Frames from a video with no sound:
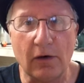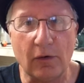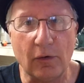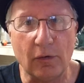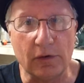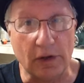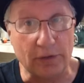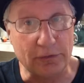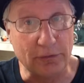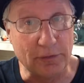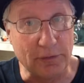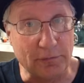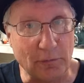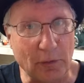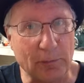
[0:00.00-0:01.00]

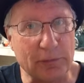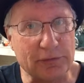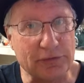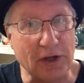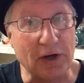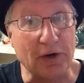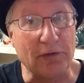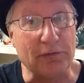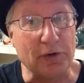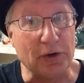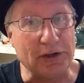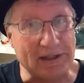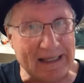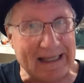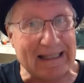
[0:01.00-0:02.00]
34% of your
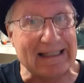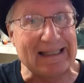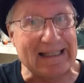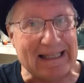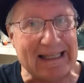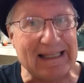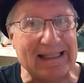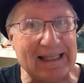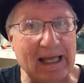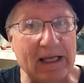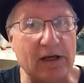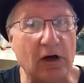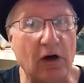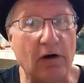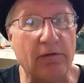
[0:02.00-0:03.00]
daily
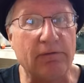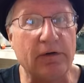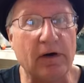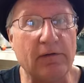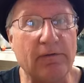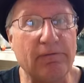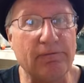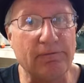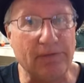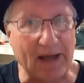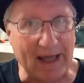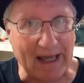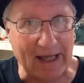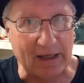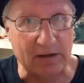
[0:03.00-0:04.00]
intake of
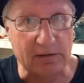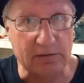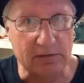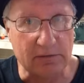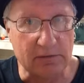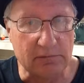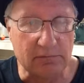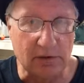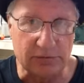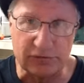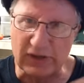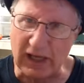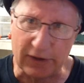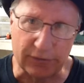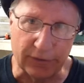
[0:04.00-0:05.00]
fat.
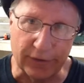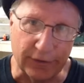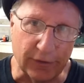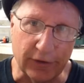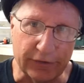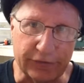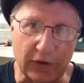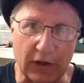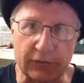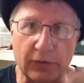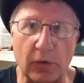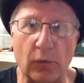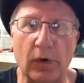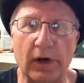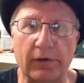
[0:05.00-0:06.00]
Saturated,
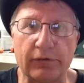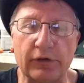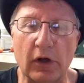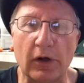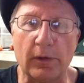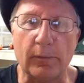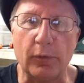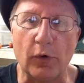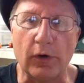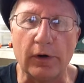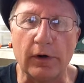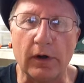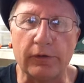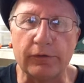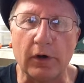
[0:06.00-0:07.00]
non-saturated, whatever, it's not
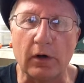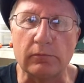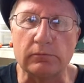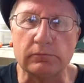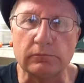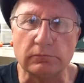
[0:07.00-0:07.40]
important. I thought,